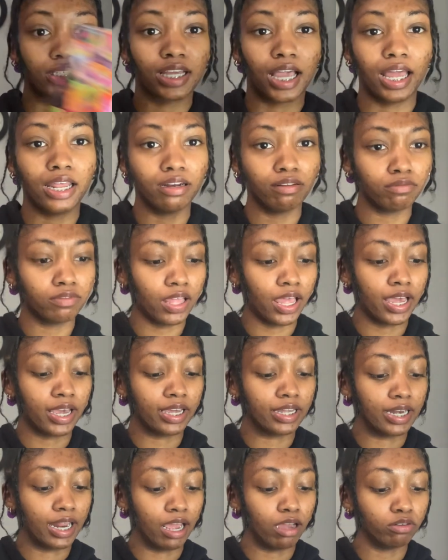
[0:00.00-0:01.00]
kind of like
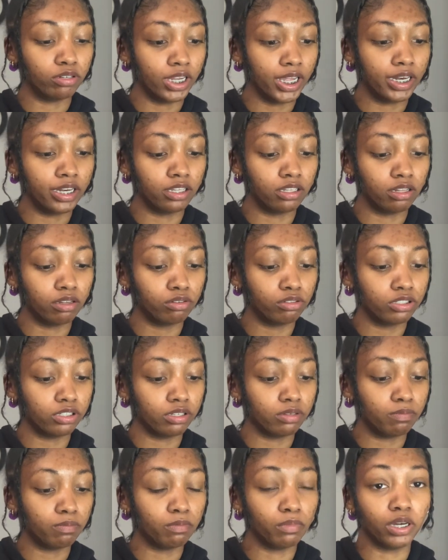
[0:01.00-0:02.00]
an outdated
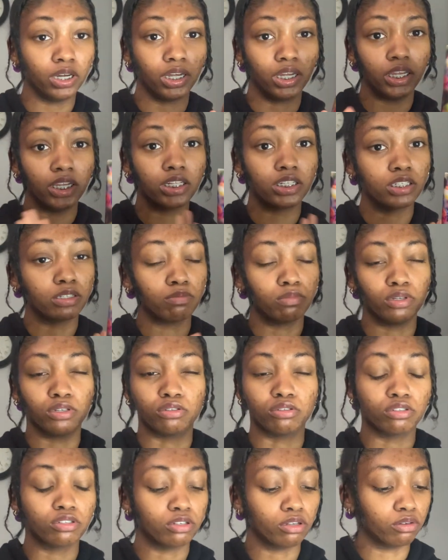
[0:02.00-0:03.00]
lotion, but it
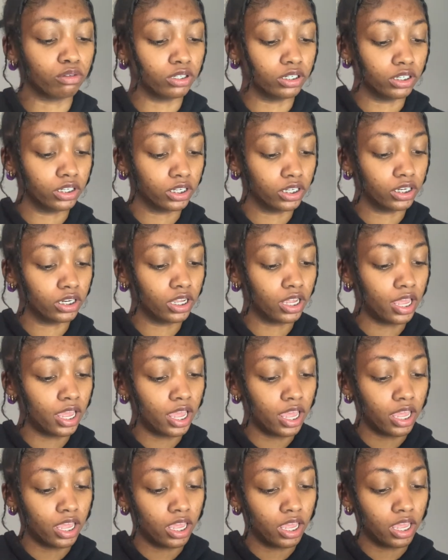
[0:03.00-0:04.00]
smells so good.
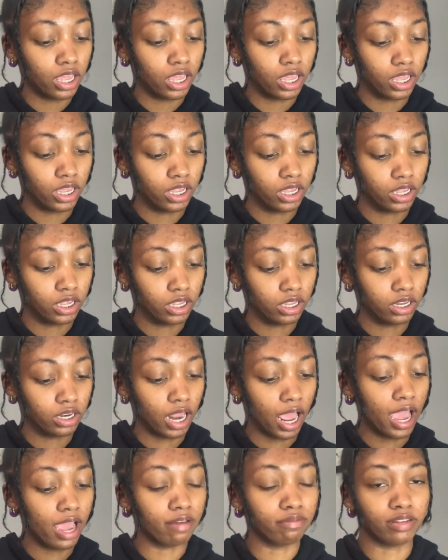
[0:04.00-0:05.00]
And
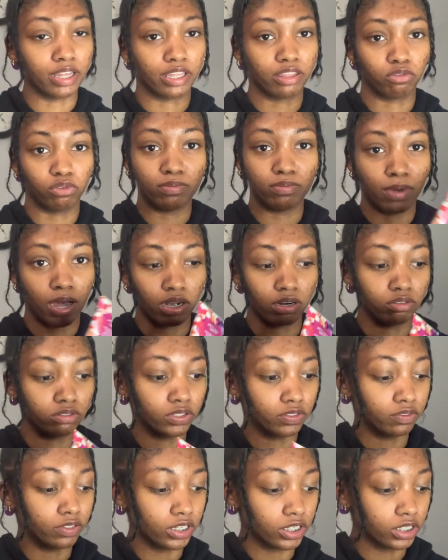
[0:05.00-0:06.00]
I have like bottles
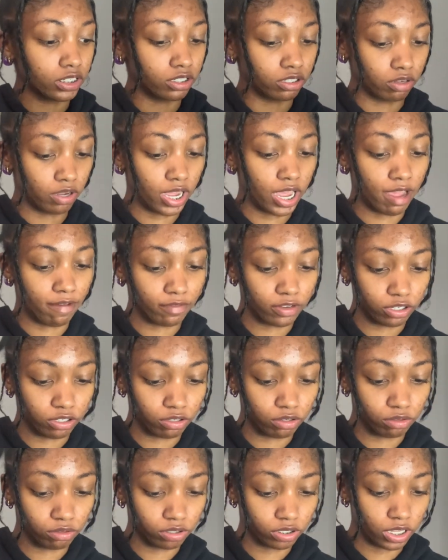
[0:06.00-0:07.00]
of this, so I haven't
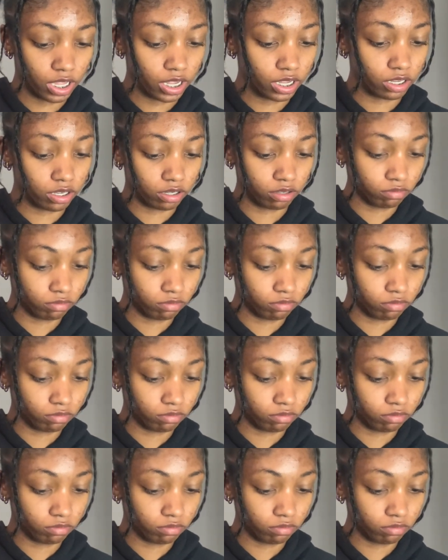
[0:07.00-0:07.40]
used like